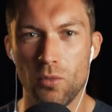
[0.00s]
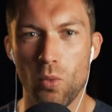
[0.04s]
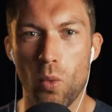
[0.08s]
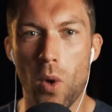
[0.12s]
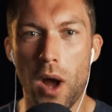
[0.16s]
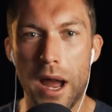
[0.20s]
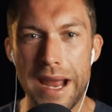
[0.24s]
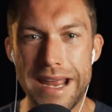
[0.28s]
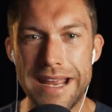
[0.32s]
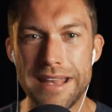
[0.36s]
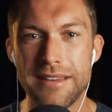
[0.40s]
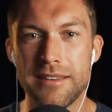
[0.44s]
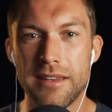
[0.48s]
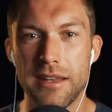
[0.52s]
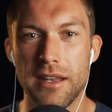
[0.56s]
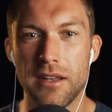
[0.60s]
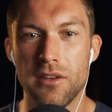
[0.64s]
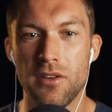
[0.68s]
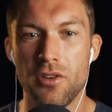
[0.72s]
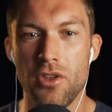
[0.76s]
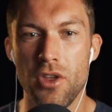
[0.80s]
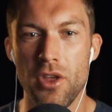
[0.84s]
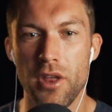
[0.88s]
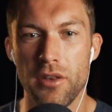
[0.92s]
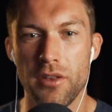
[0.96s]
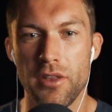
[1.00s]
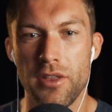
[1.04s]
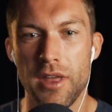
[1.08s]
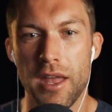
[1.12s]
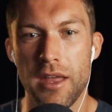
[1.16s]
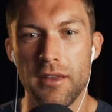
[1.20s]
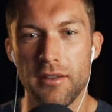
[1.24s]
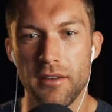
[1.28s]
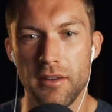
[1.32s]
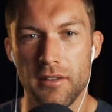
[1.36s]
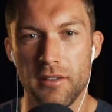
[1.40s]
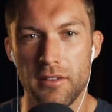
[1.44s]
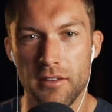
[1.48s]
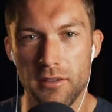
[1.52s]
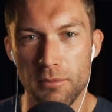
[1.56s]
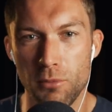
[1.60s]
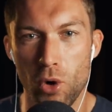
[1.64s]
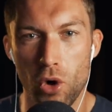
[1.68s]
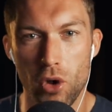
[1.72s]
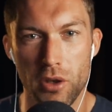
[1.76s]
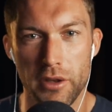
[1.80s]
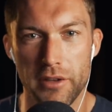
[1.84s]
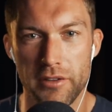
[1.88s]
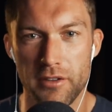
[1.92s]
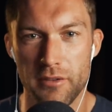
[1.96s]
Why is it that there's a
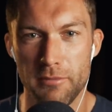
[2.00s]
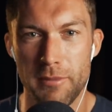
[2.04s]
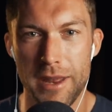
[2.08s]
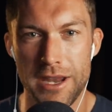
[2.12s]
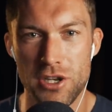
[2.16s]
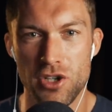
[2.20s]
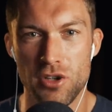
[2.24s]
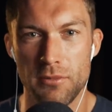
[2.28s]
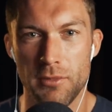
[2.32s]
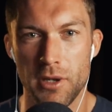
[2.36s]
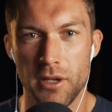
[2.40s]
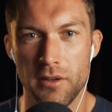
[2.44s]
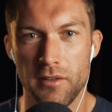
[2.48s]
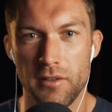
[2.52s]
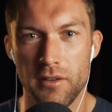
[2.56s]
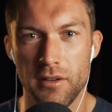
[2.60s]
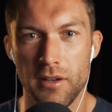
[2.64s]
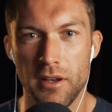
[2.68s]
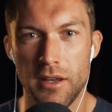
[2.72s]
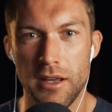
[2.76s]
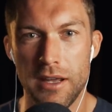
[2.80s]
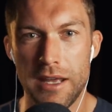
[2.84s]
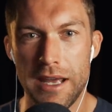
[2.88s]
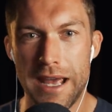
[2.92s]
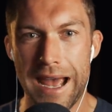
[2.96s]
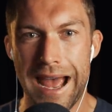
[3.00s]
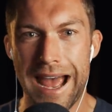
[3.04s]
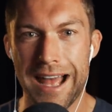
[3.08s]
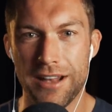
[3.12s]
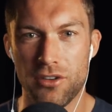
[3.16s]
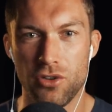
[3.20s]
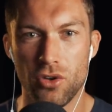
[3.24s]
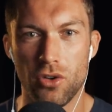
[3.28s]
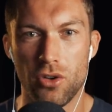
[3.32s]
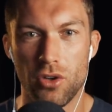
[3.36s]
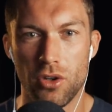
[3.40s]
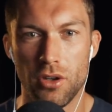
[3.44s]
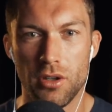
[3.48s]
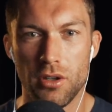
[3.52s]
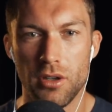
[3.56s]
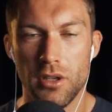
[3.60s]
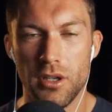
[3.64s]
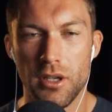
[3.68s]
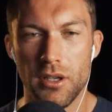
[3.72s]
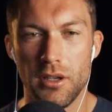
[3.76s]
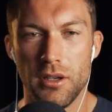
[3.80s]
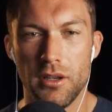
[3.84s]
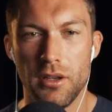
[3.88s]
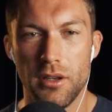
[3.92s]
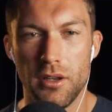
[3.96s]
smallest measurement at all?
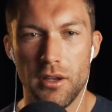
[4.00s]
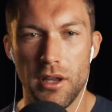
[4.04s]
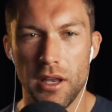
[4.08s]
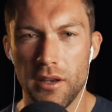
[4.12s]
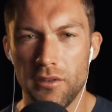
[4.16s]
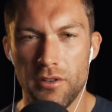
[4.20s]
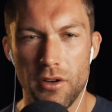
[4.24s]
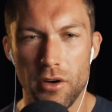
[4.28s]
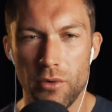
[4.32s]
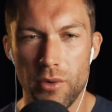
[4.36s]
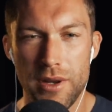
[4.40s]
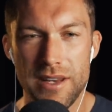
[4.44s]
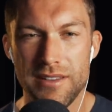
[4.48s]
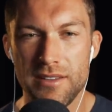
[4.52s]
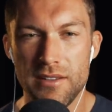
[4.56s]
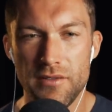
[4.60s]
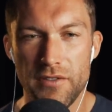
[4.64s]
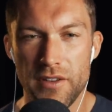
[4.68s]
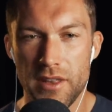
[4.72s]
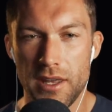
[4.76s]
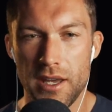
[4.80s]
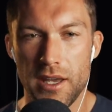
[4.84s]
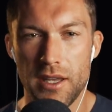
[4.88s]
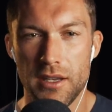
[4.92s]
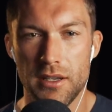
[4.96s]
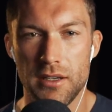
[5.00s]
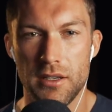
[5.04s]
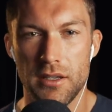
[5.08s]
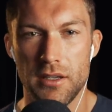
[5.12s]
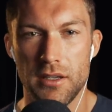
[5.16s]
Is there a reason for that?